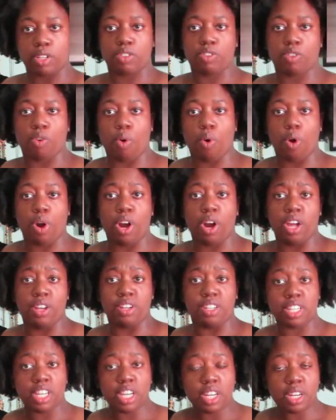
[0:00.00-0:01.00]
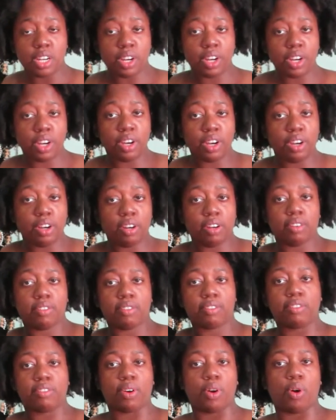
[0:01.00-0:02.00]
for a dinner,
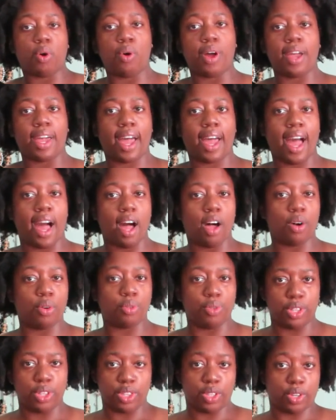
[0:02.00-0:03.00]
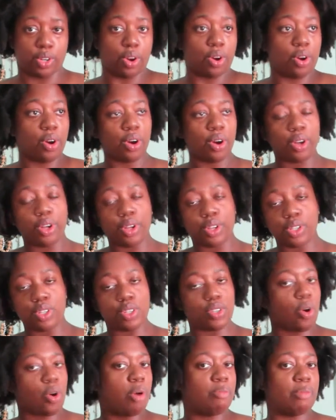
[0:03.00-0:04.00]
for going out with your
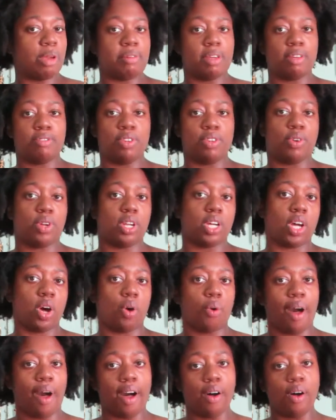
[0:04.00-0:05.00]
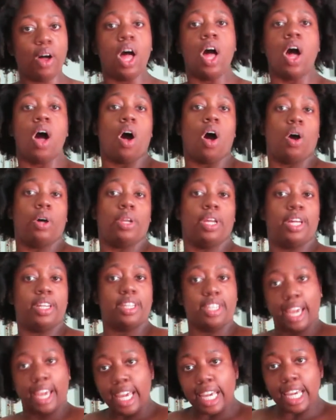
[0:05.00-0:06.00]
girls, or maybe if you want to go out on a
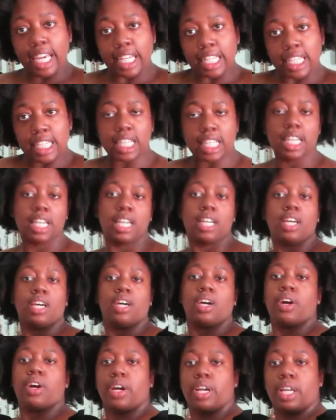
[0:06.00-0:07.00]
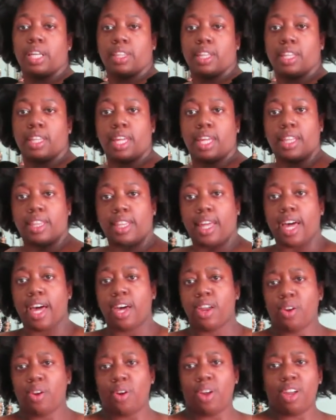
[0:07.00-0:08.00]
date or anything like
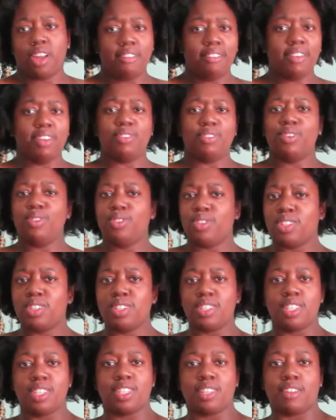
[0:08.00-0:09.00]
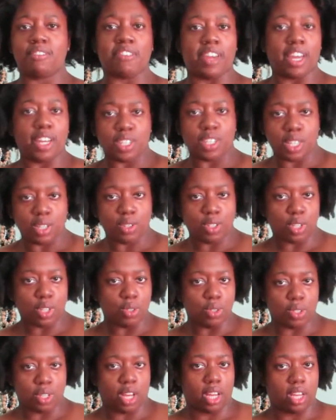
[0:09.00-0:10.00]
that. Or even if you just, it's a fancy
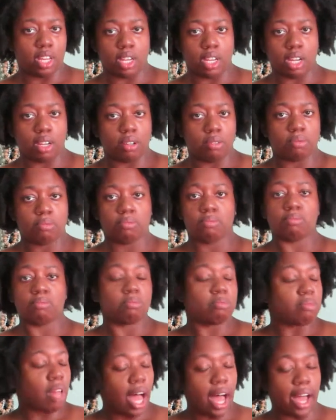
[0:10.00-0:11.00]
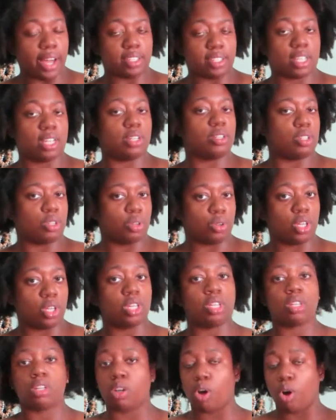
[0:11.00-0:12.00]
Tuesday, you know? I say do
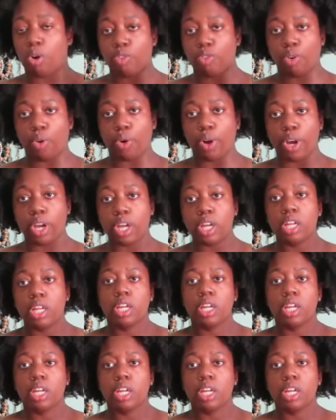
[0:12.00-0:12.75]
it, go for it.